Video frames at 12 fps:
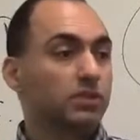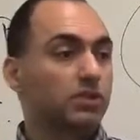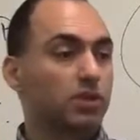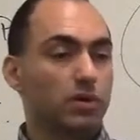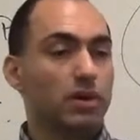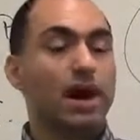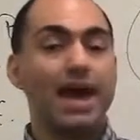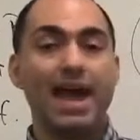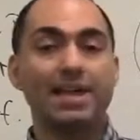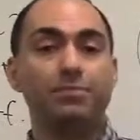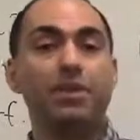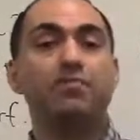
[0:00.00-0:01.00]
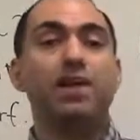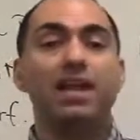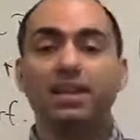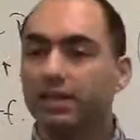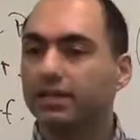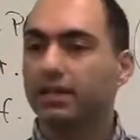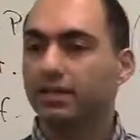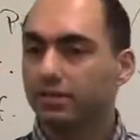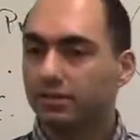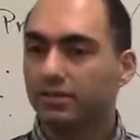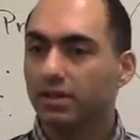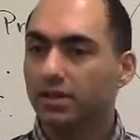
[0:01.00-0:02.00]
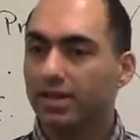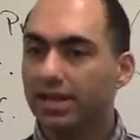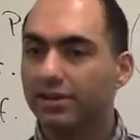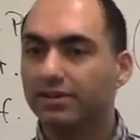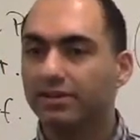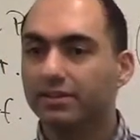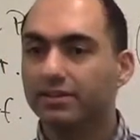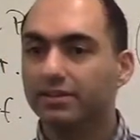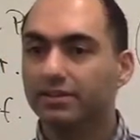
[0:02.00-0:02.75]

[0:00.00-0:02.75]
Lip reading: So, I had been writing a letter. A letter